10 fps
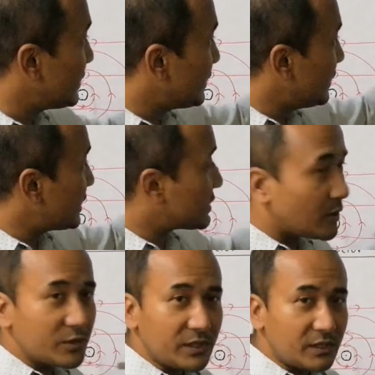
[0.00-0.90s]
less
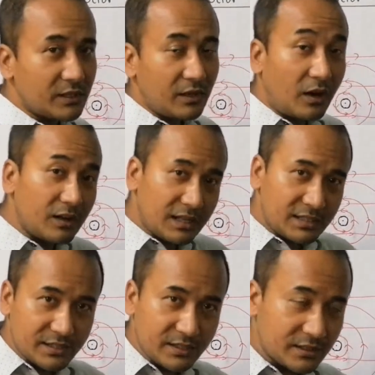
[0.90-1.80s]
crowd here, all
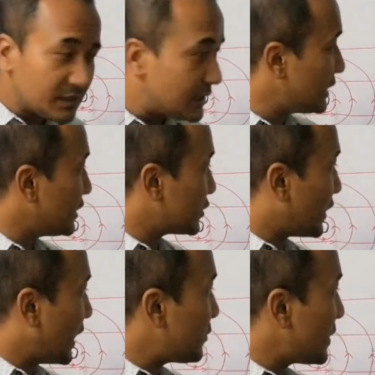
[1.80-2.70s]
less there. So
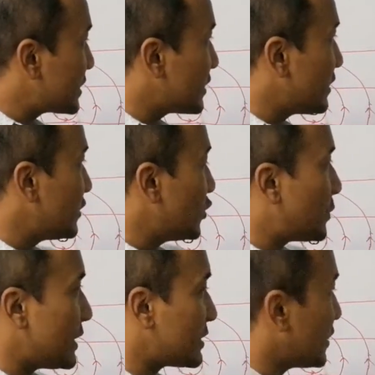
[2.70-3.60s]
high pressure, low
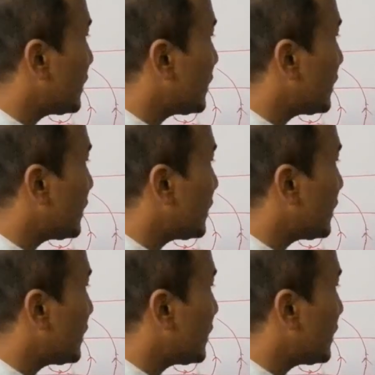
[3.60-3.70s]
pressure,